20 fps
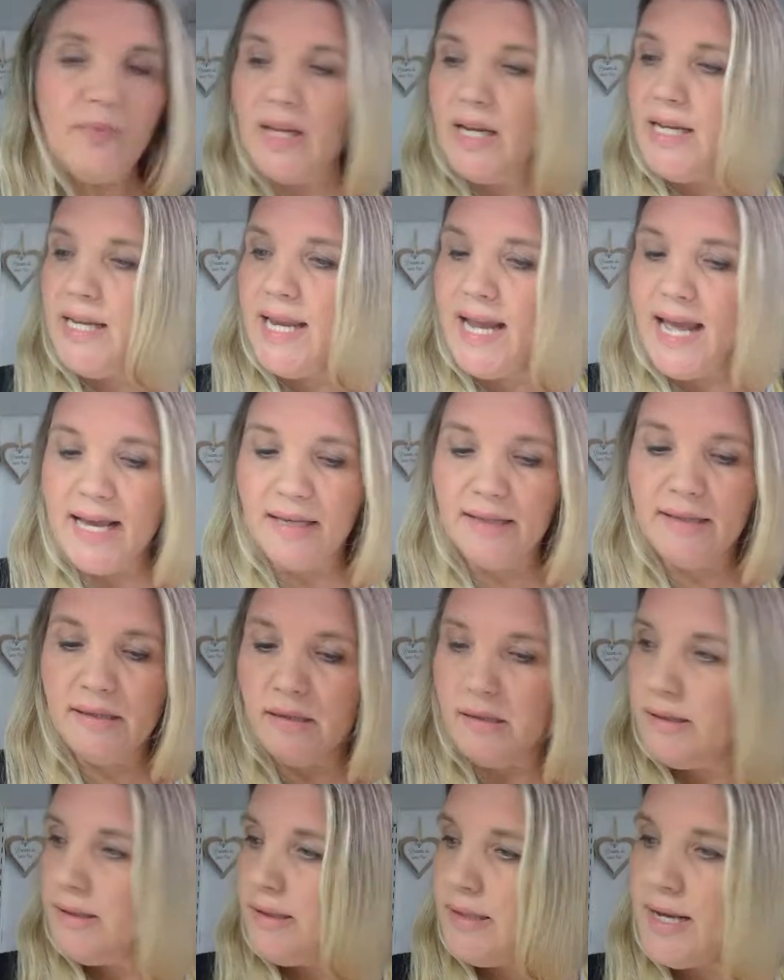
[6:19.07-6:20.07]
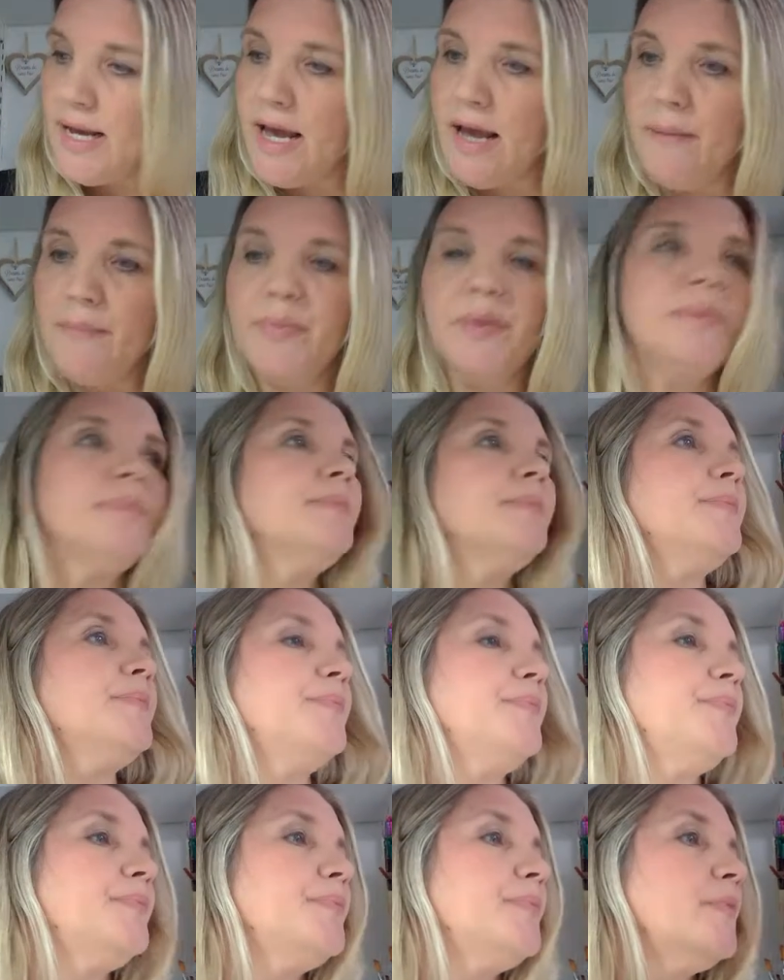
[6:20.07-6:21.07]
Next step.
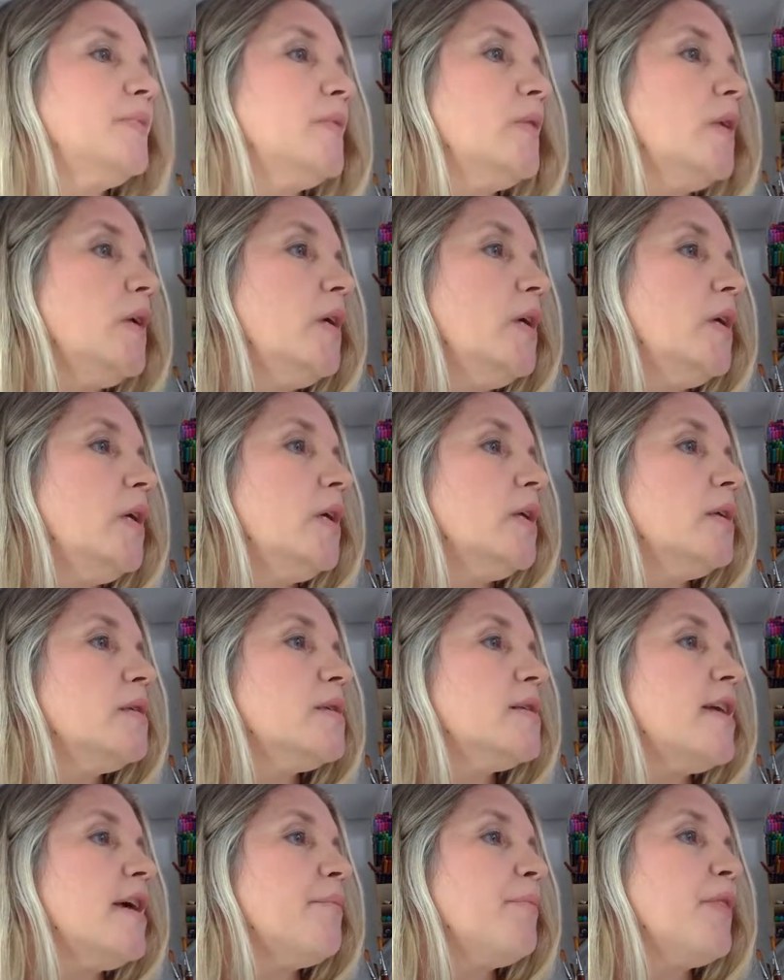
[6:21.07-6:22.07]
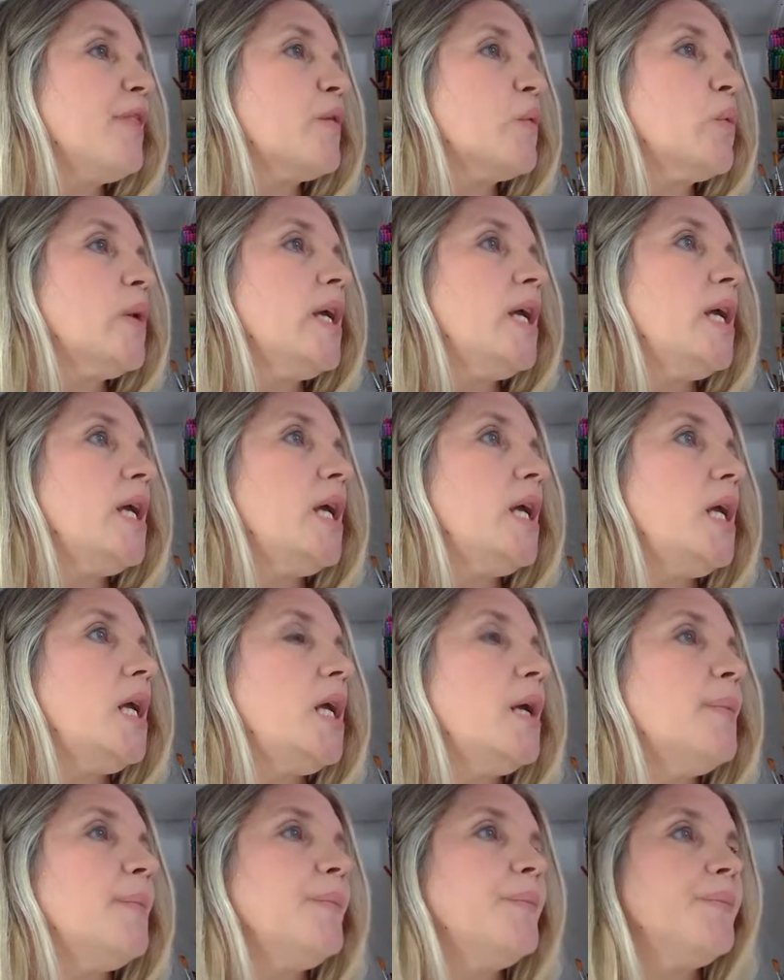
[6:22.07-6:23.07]
Step
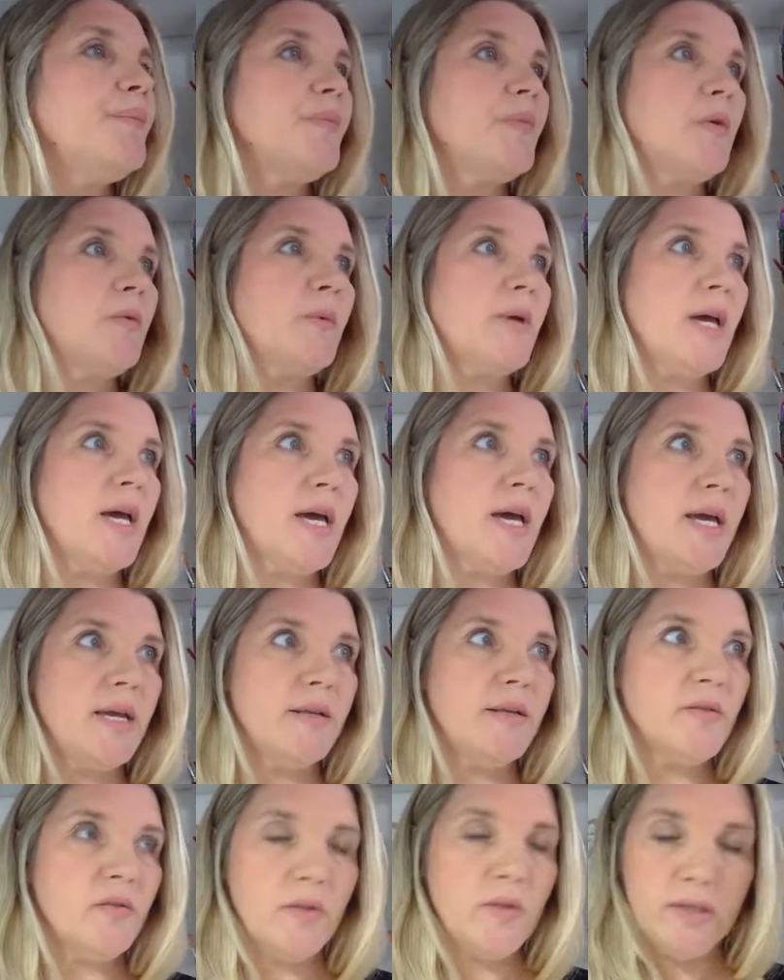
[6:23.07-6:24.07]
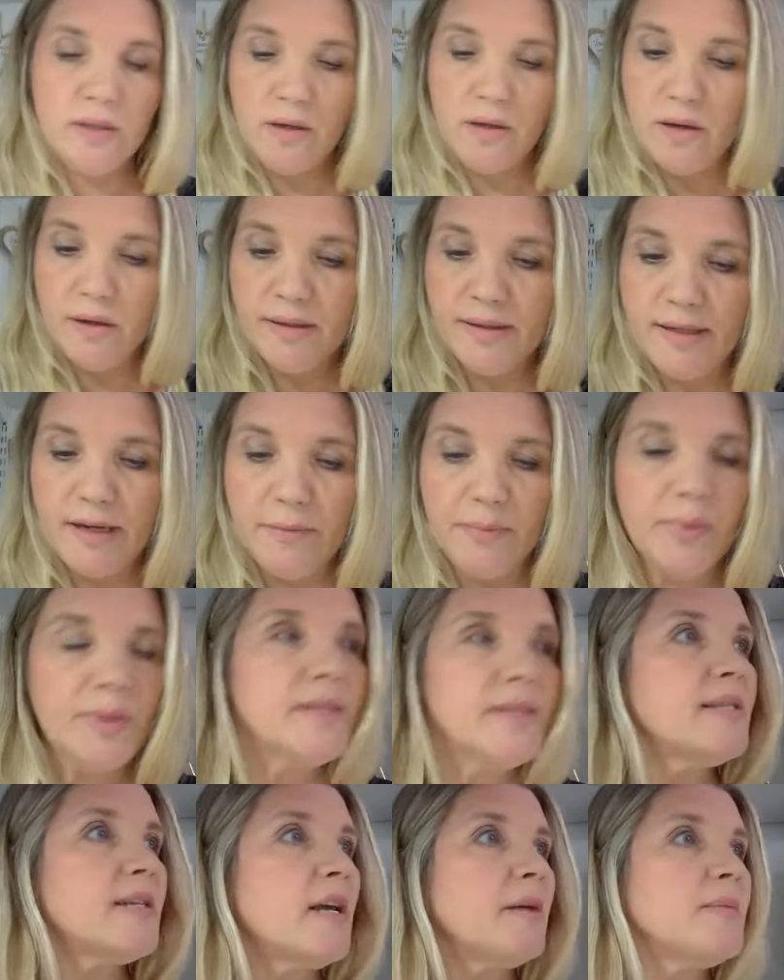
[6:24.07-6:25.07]
3. Okay, so these are step by
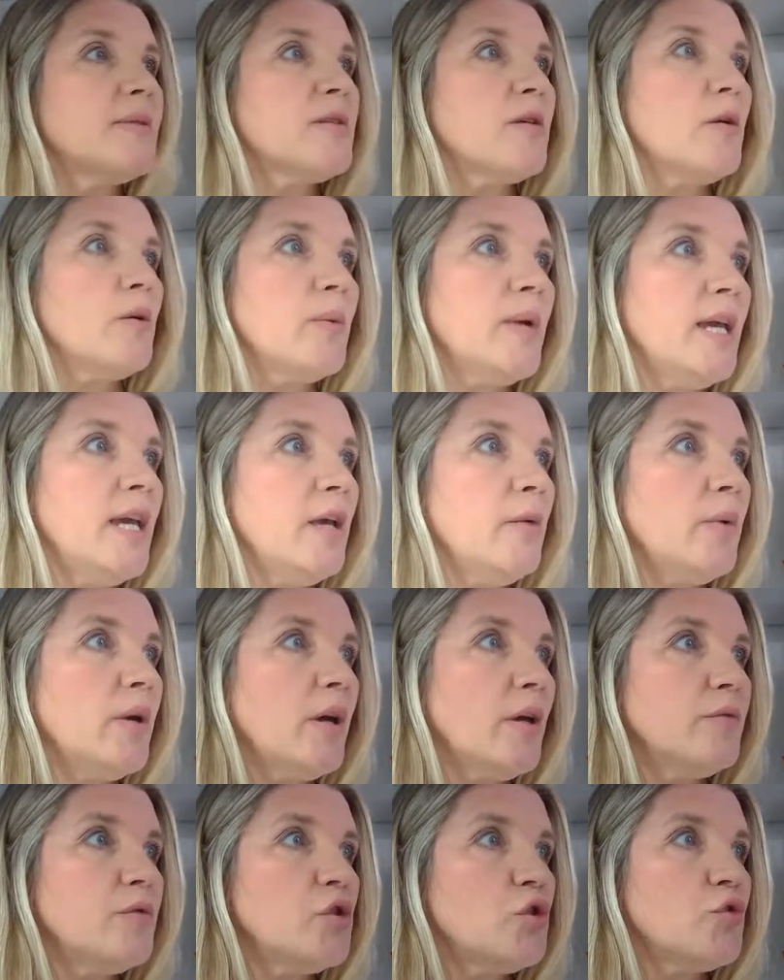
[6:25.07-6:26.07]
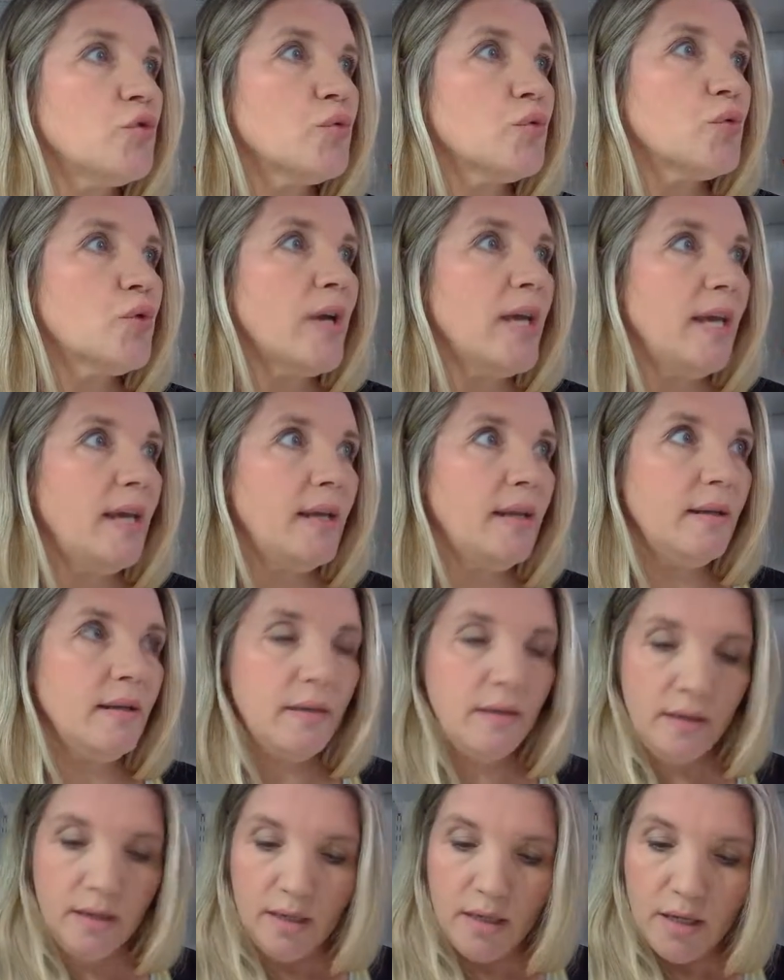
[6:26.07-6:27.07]
step. So here we're going to draw in
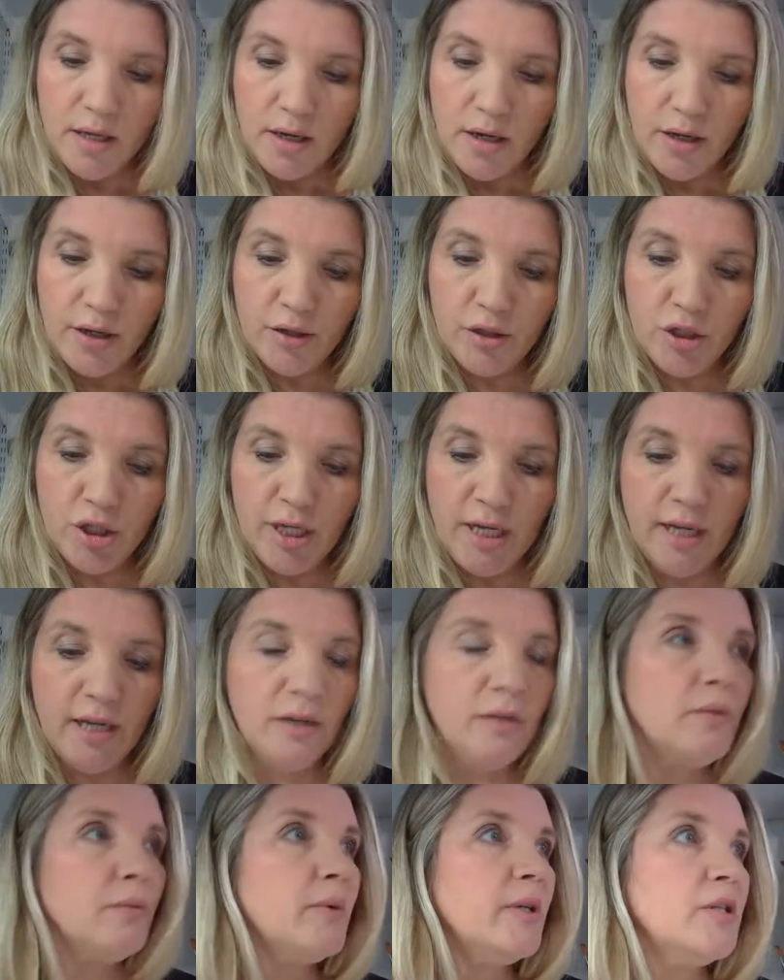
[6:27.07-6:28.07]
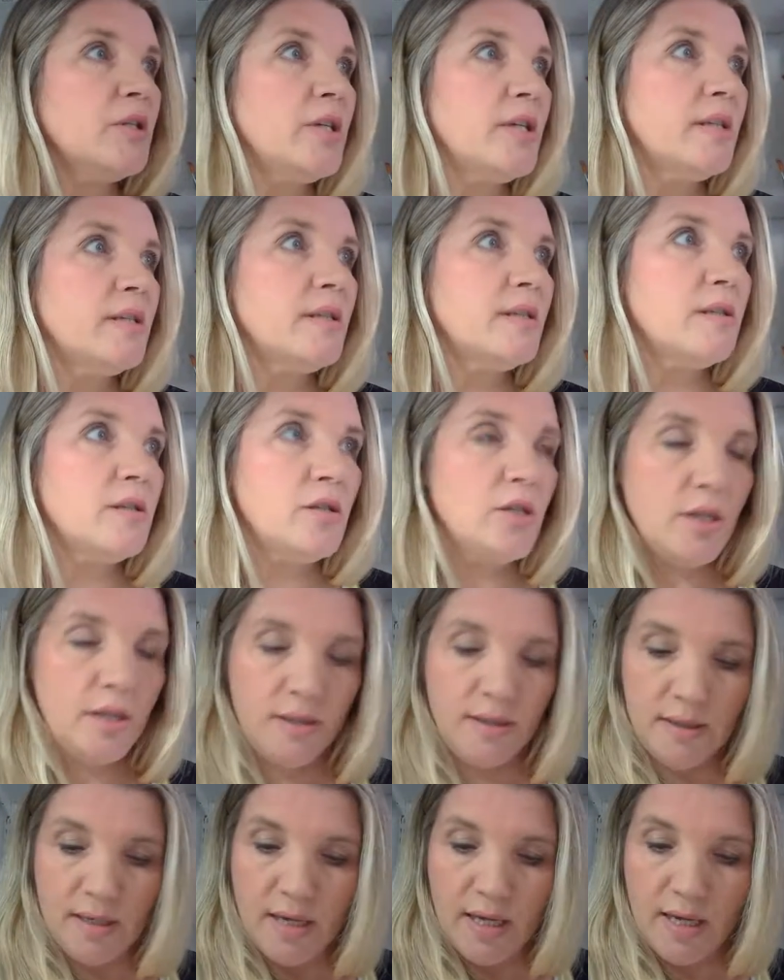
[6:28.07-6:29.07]
her chin, which is
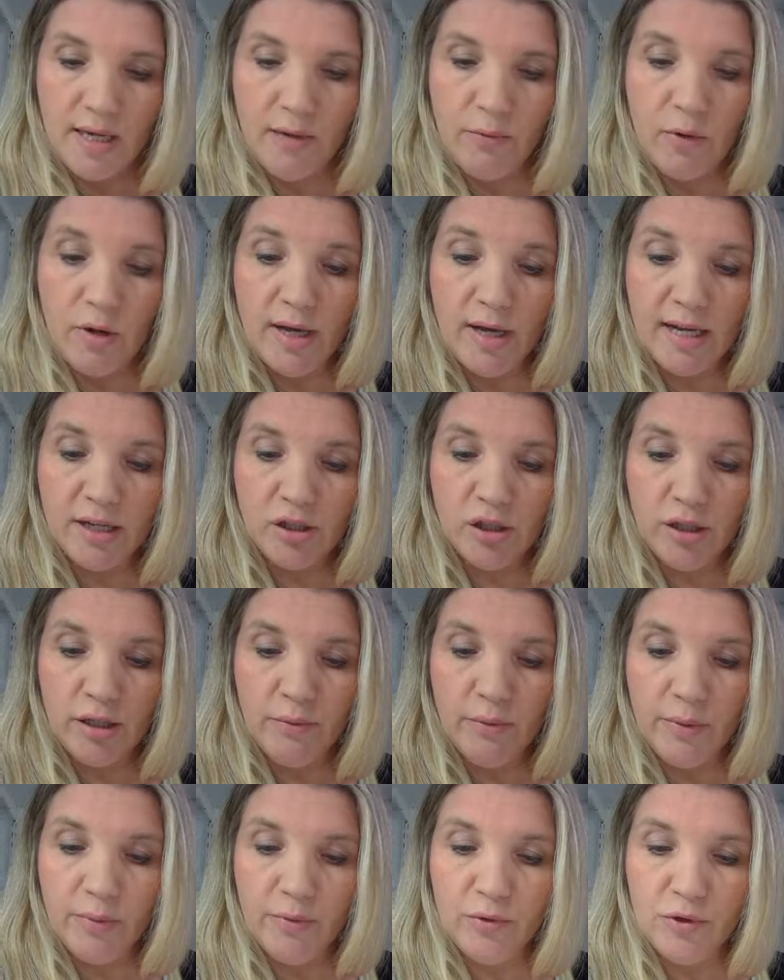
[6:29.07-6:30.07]
just here. Well, actually, we